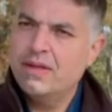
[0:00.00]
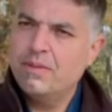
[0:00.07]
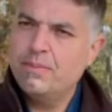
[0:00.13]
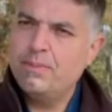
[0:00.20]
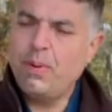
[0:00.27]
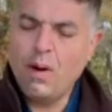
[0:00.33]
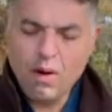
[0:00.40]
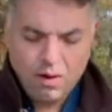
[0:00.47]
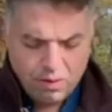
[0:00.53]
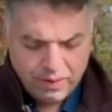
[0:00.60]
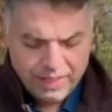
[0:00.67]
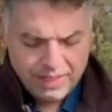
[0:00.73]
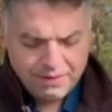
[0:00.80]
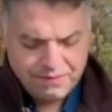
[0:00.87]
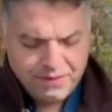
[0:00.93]
Paul
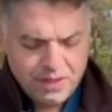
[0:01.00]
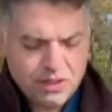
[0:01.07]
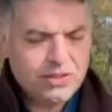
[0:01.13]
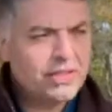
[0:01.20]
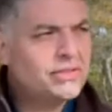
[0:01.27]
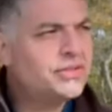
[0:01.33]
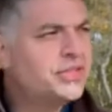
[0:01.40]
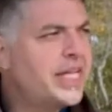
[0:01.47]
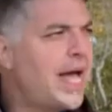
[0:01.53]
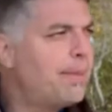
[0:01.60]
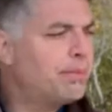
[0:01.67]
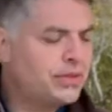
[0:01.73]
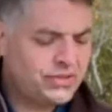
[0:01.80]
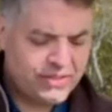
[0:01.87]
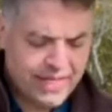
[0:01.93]
in Ephesians
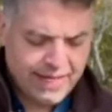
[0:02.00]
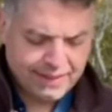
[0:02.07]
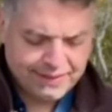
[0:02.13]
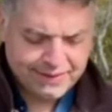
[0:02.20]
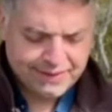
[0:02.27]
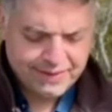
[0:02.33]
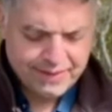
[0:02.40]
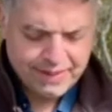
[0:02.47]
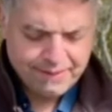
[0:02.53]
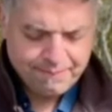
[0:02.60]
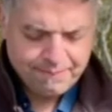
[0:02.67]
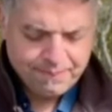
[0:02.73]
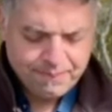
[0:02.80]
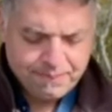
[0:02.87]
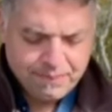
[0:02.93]
chapter 6
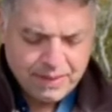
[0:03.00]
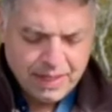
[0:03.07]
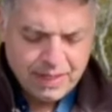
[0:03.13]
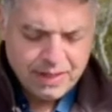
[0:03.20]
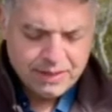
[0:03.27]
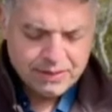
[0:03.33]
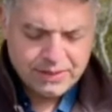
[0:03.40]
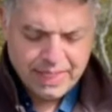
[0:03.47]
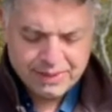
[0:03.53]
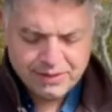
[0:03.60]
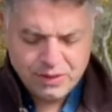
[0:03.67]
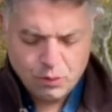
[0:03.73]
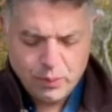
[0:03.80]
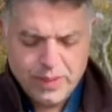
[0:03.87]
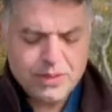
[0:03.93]
says
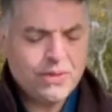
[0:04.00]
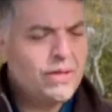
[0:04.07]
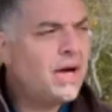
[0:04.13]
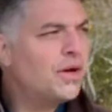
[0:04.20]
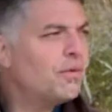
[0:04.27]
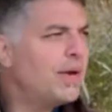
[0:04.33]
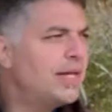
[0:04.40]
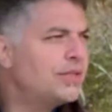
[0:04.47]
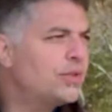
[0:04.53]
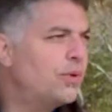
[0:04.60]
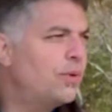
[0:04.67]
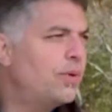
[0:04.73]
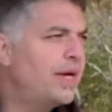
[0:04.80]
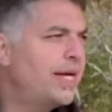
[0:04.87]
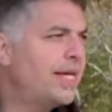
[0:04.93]
that we do not
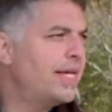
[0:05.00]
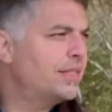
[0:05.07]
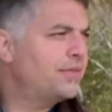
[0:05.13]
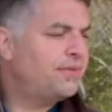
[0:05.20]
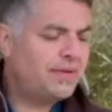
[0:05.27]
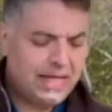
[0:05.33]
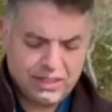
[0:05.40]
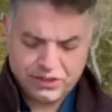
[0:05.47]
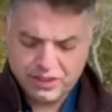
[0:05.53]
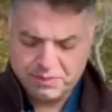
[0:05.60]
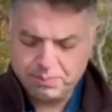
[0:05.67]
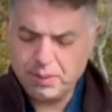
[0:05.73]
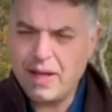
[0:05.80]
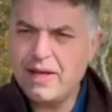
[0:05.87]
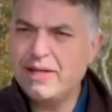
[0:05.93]
wrestle against flesh
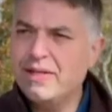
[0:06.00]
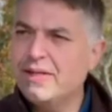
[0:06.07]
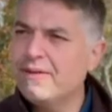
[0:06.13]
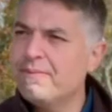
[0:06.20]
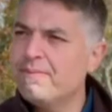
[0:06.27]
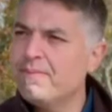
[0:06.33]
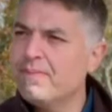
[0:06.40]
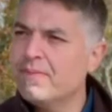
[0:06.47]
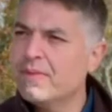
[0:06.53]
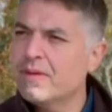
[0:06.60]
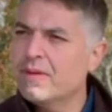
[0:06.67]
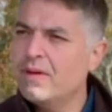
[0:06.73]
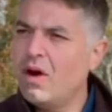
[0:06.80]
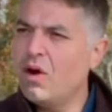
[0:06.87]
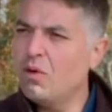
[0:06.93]
and blood.
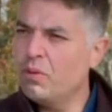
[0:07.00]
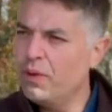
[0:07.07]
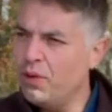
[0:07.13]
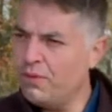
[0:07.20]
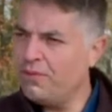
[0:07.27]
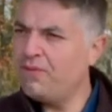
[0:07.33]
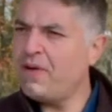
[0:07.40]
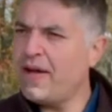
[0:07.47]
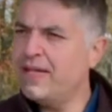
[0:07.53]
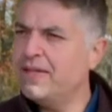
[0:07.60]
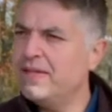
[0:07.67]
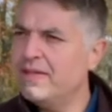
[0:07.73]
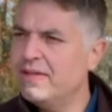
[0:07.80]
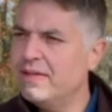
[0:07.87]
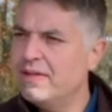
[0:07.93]
Our real fight
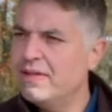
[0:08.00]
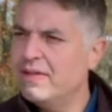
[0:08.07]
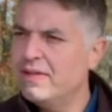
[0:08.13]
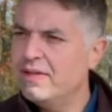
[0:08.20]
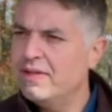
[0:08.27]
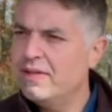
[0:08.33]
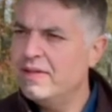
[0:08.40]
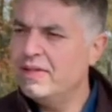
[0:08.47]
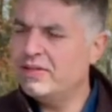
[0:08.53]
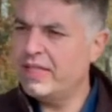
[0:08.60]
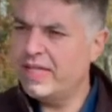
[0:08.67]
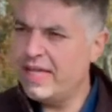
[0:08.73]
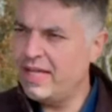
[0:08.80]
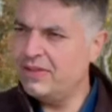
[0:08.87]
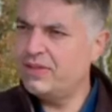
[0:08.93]
is
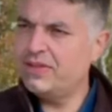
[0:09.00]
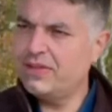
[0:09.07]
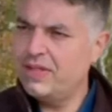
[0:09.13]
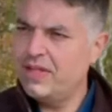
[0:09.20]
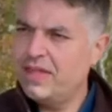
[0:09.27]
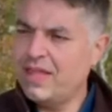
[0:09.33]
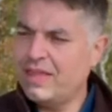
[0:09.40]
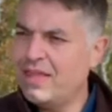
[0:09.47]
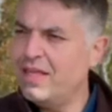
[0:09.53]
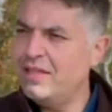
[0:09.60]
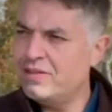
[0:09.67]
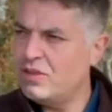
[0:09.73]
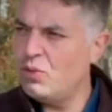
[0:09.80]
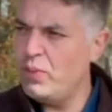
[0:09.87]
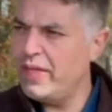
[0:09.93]
against the
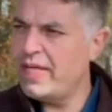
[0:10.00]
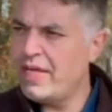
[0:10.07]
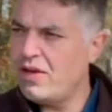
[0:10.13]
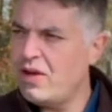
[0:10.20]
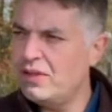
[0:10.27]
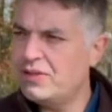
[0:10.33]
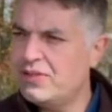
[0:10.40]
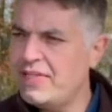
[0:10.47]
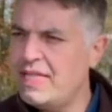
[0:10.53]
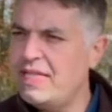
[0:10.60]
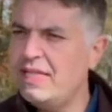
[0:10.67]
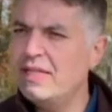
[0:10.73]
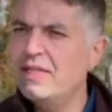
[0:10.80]
things that we cannot see.